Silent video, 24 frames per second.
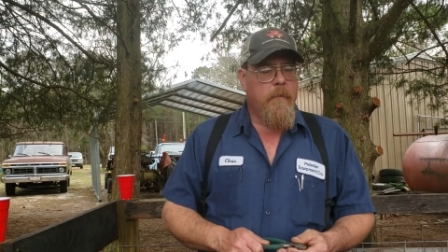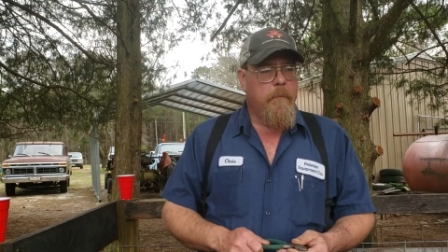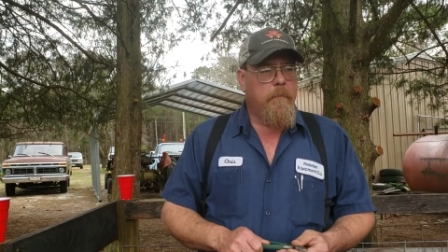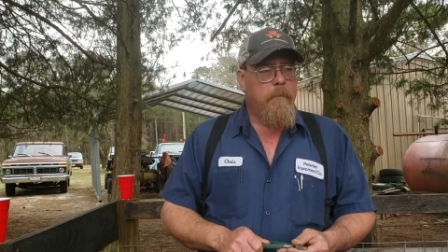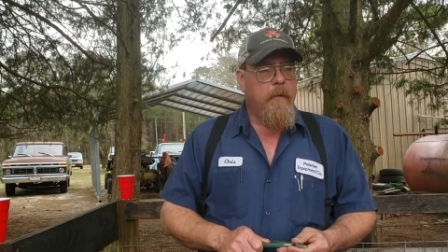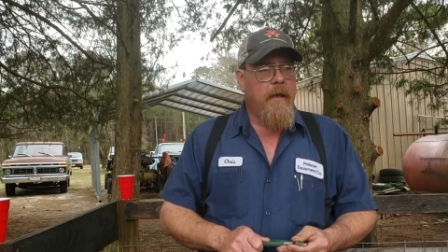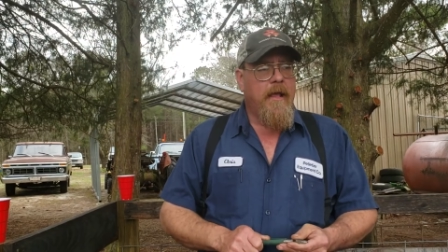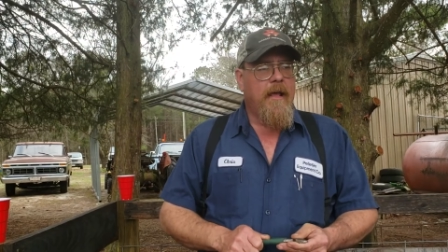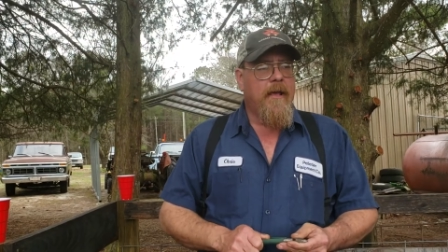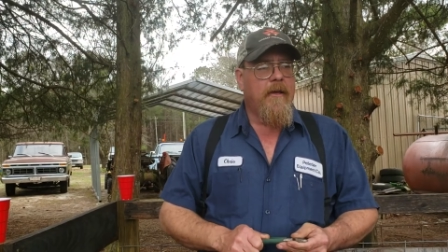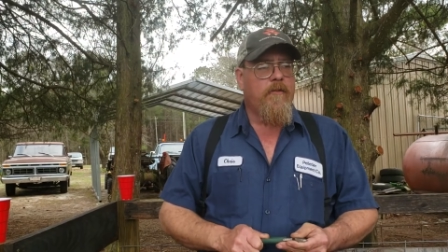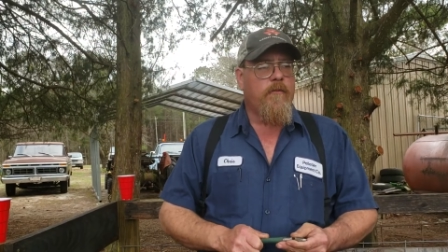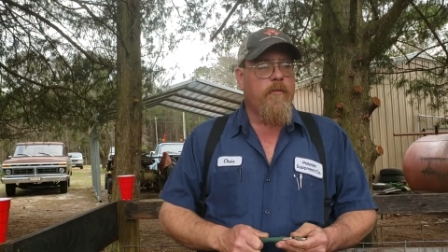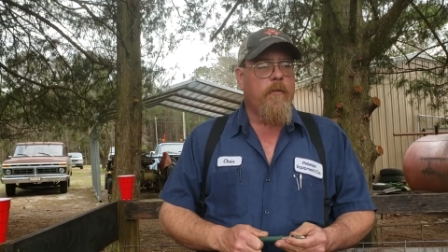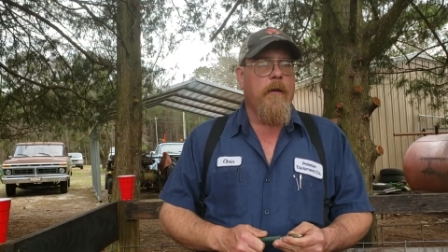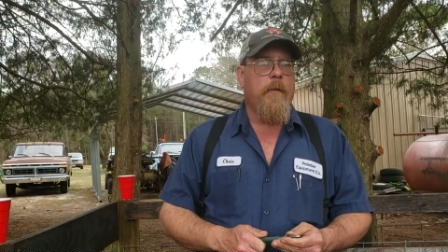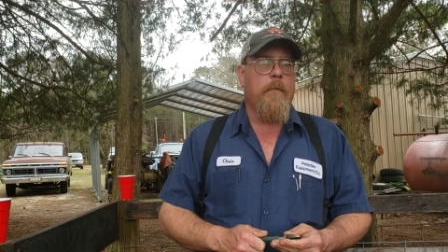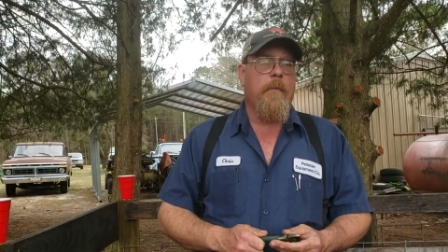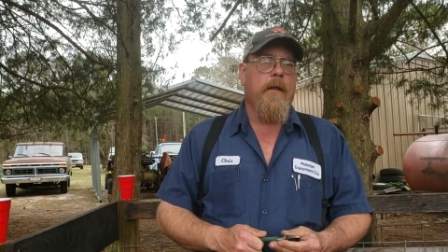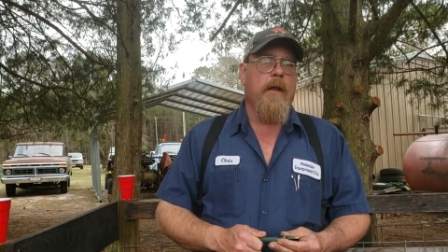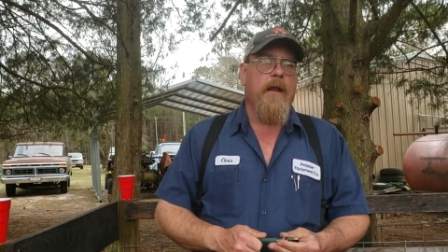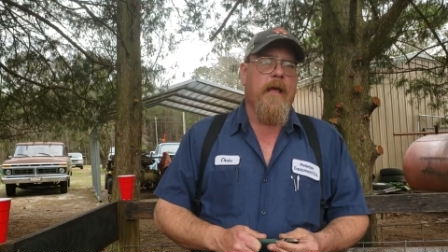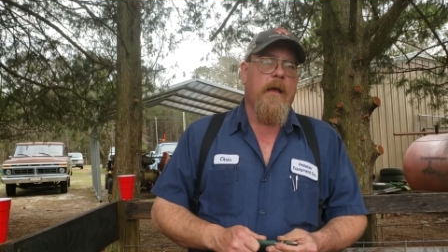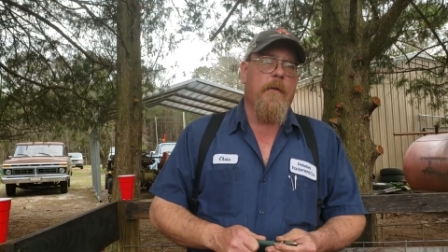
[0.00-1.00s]
best
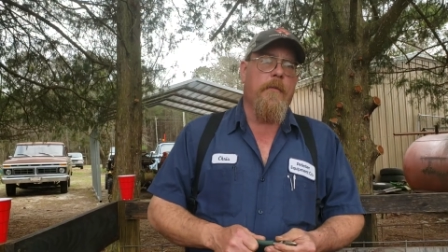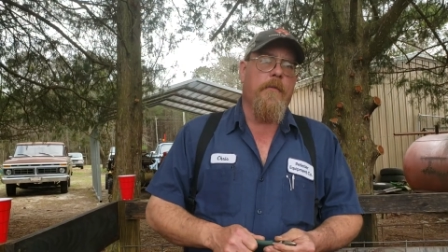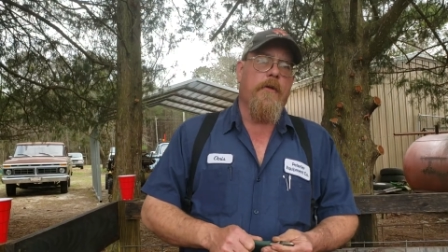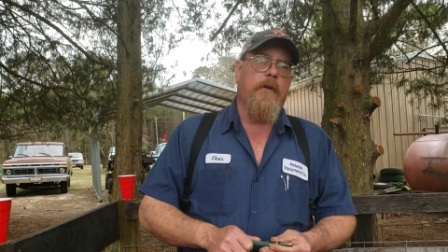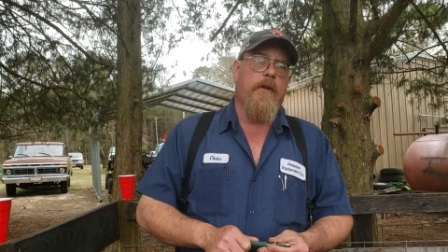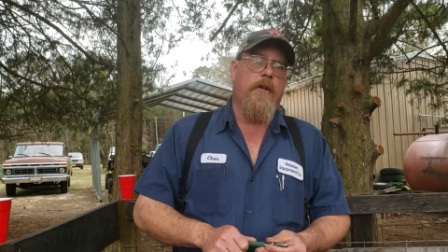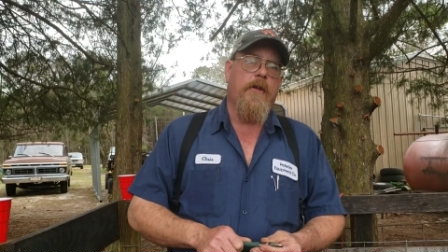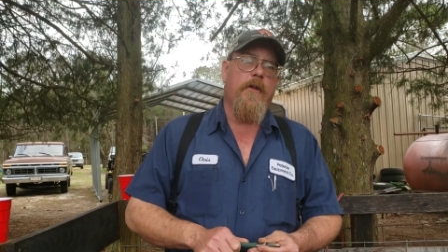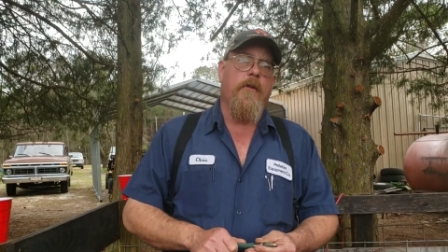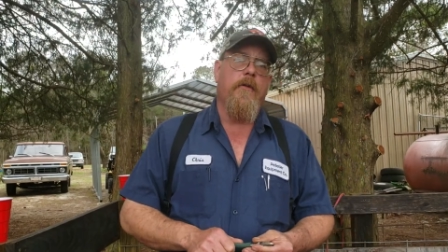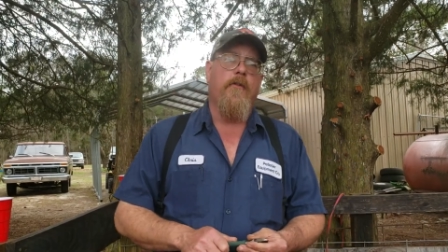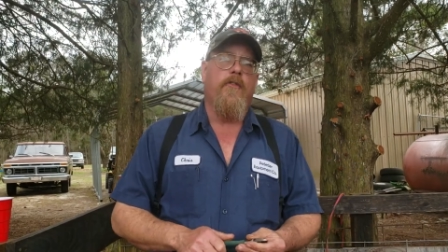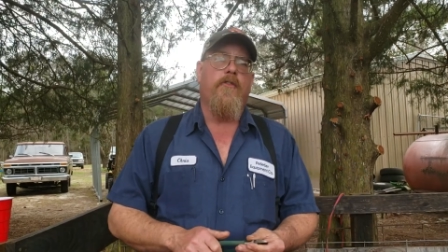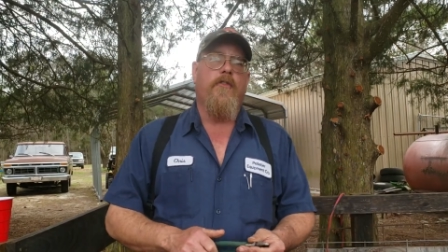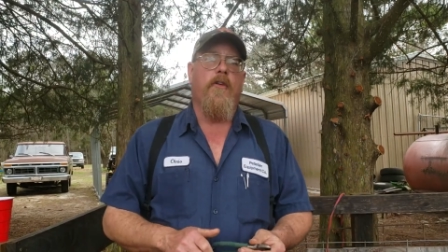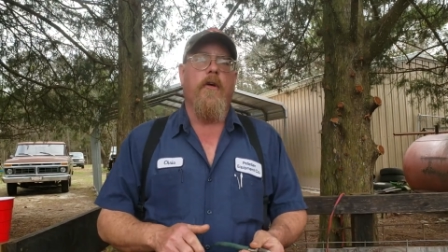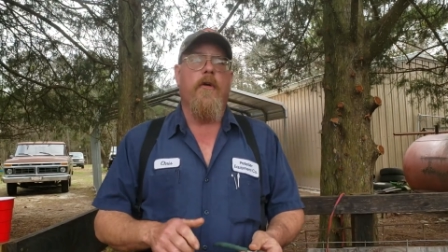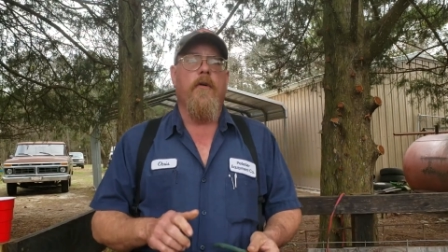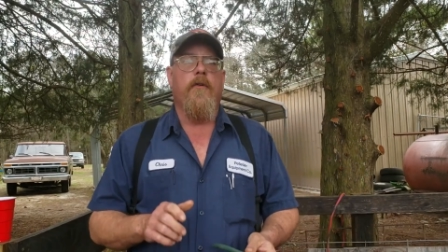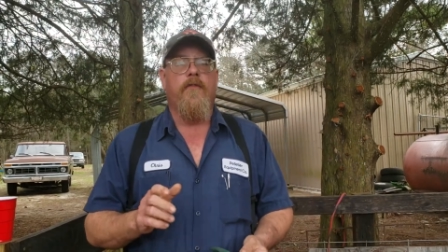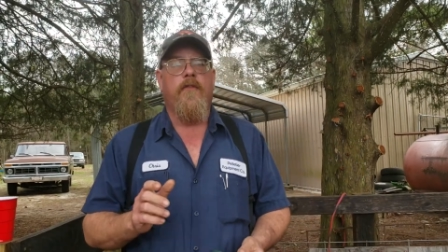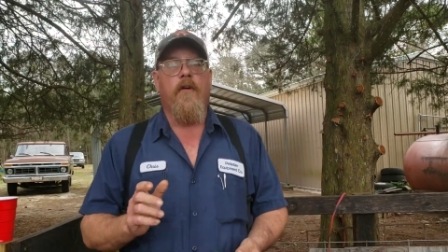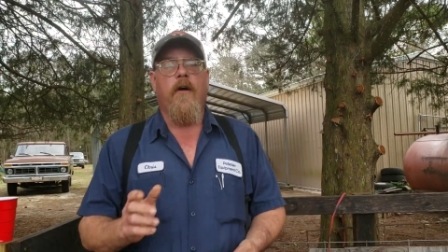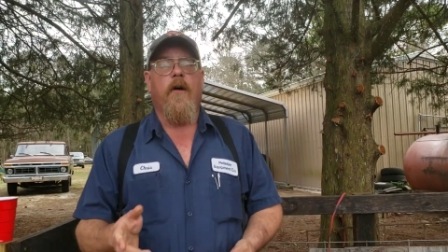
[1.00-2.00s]
we've been able to do
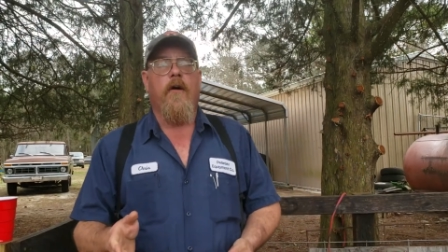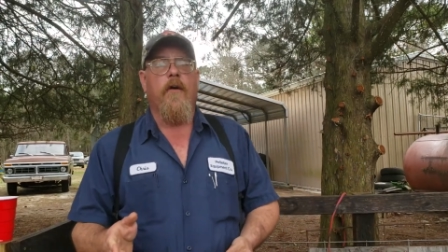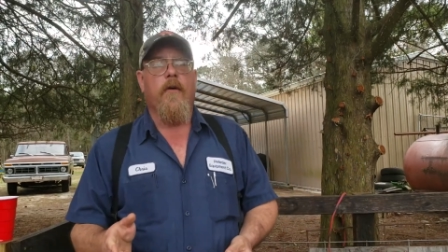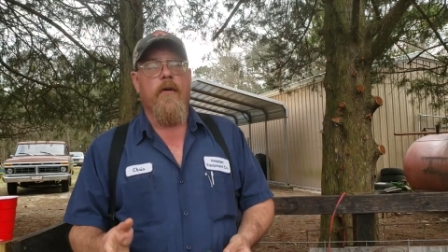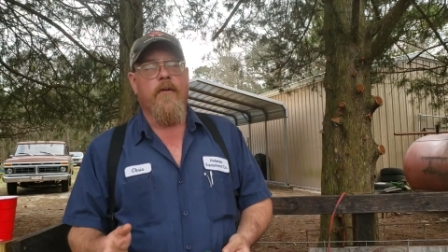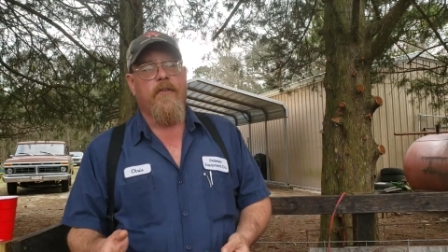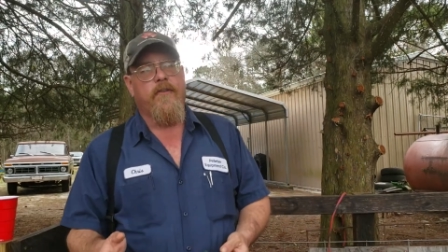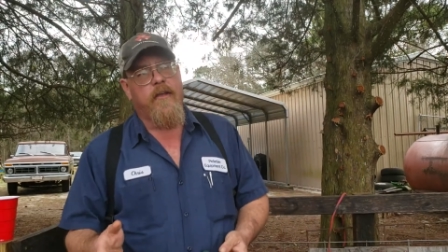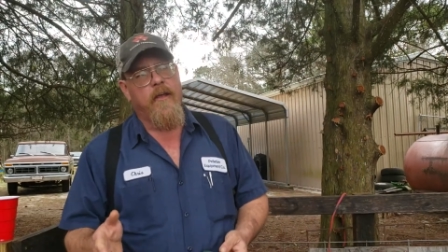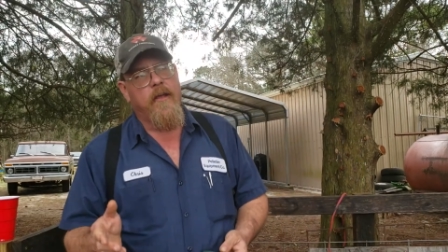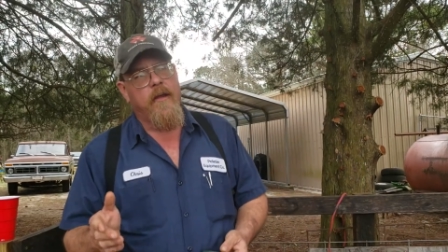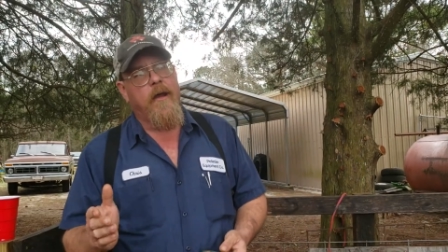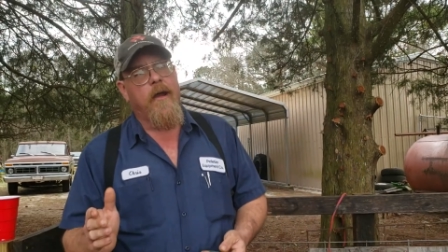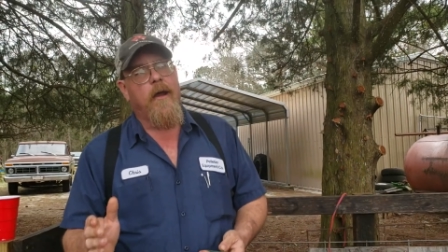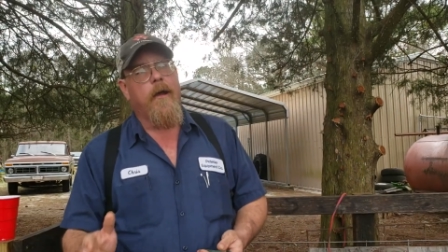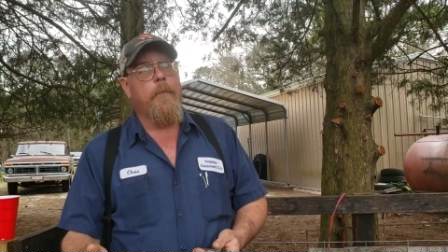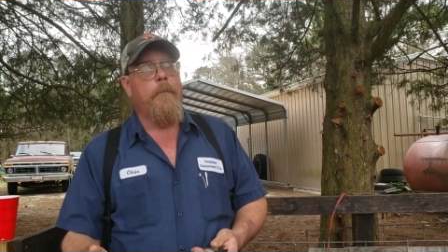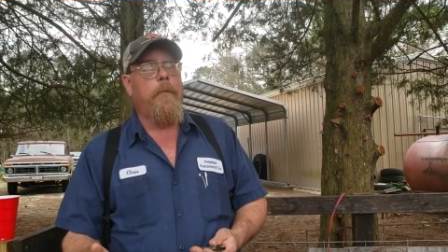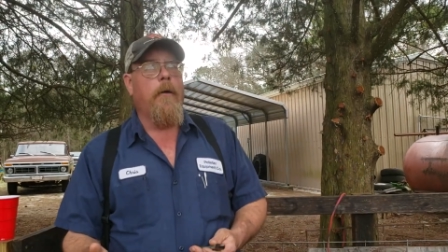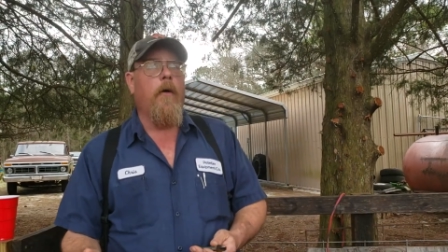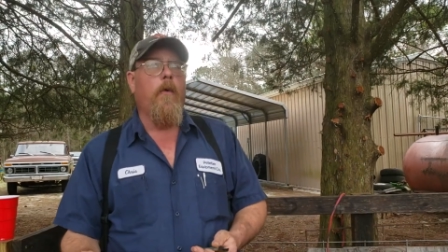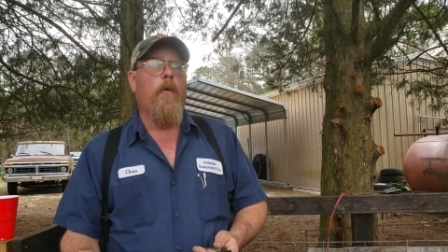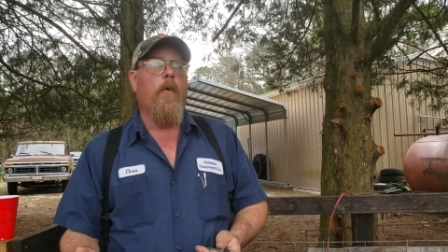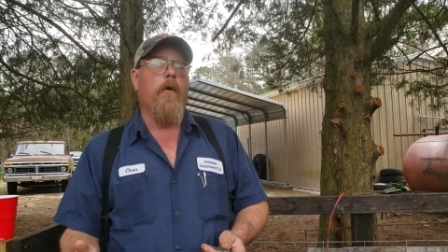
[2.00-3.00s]
so far is get our
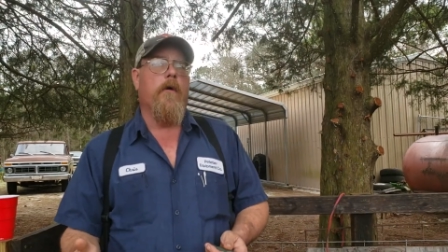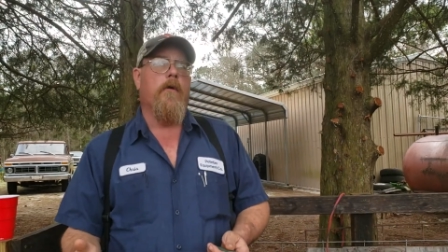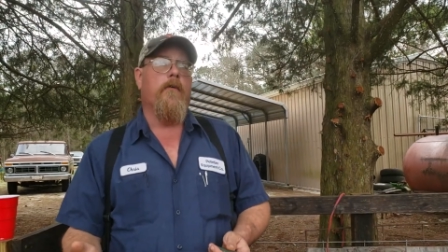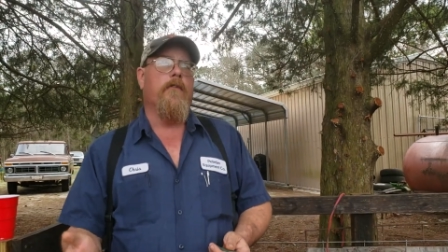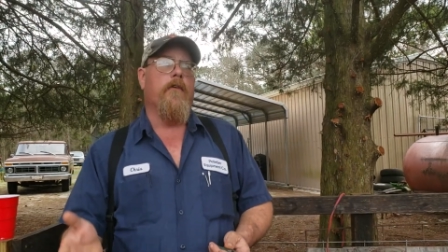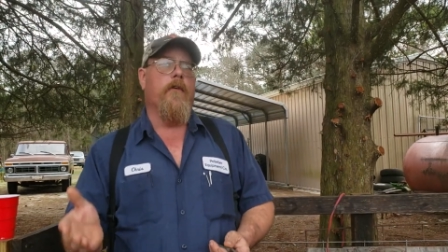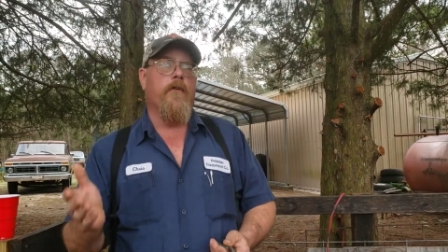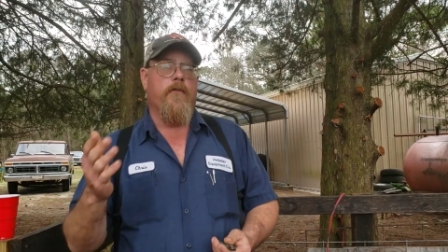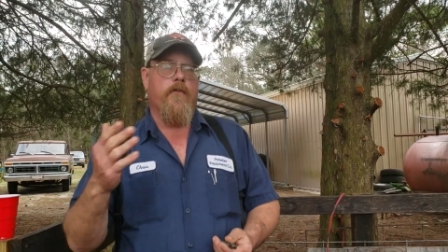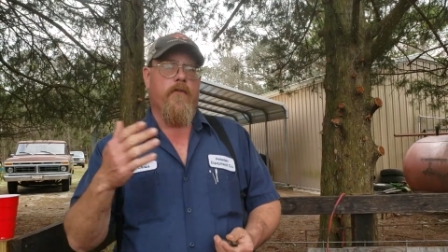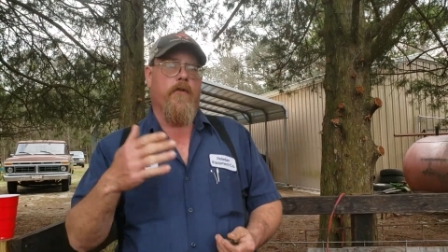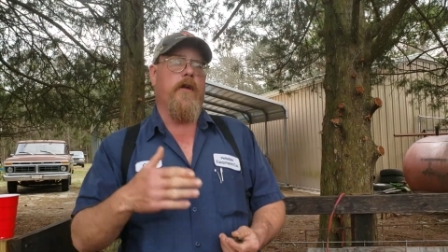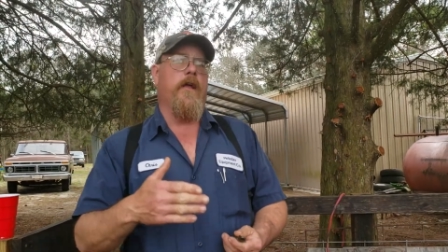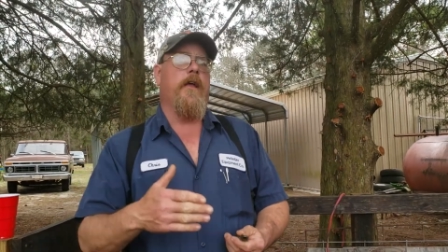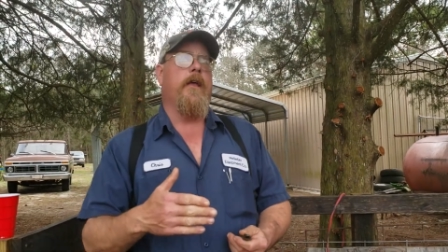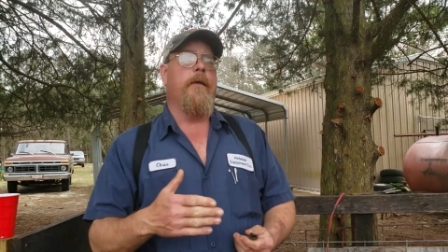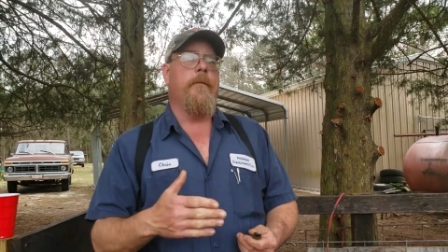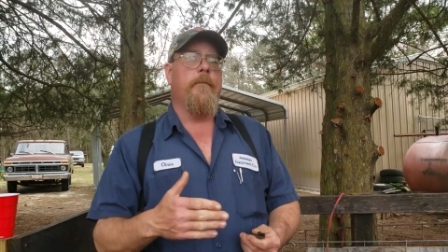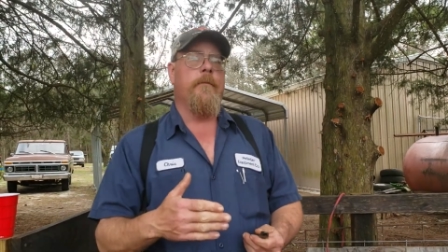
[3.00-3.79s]
pork for free.